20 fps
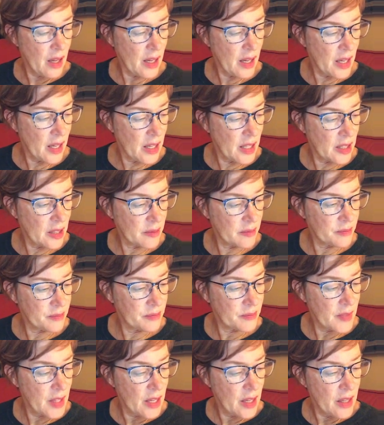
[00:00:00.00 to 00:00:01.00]
Um,
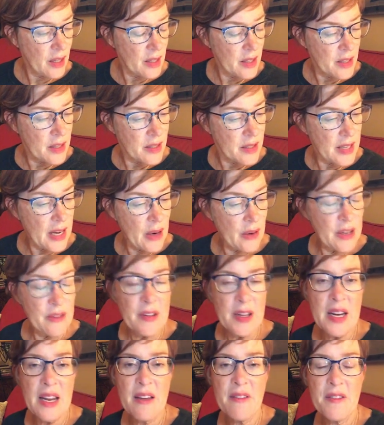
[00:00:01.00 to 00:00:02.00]
now,
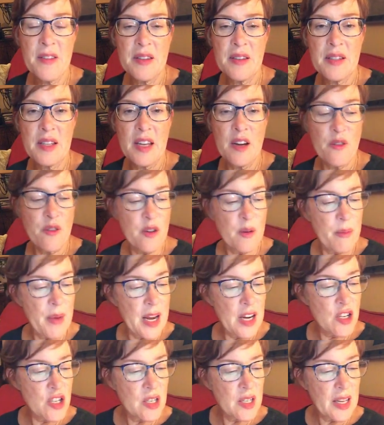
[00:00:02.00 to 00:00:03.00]
if any of this
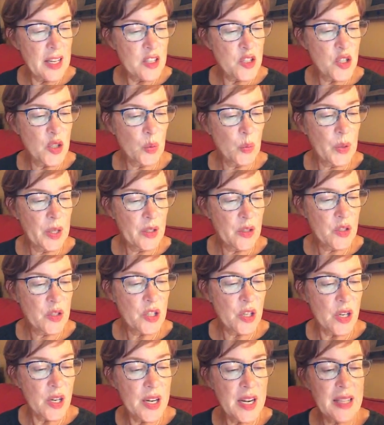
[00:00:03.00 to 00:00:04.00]
information gets your wheels
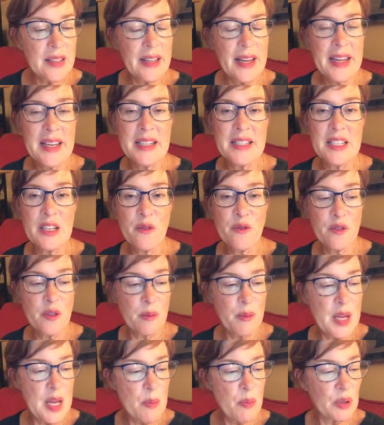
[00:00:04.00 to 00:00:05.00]
turning like it did
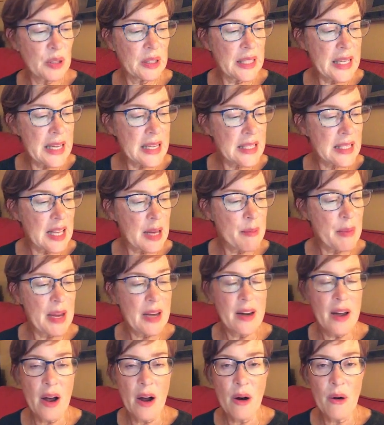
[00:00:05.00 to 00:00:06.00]
for me, please let
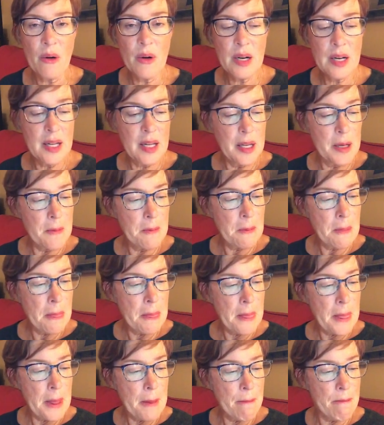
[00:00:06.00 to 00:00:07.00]
me know.
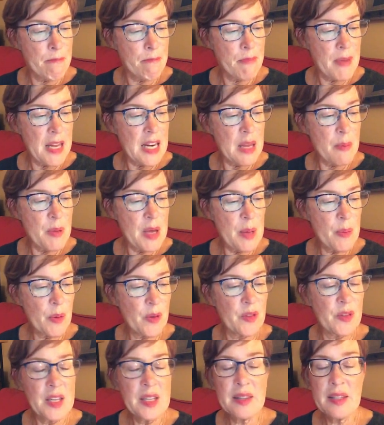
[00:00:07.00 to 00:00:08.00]
Many
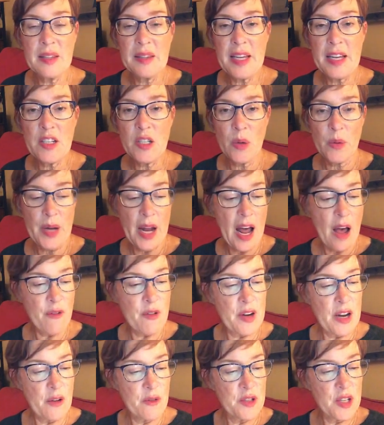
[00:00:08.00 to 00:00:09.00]
people think that they don't
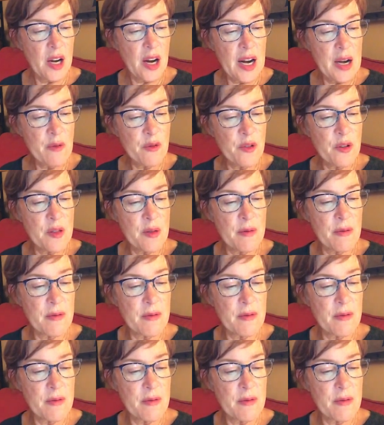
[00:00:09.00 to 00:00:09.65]
have enough time for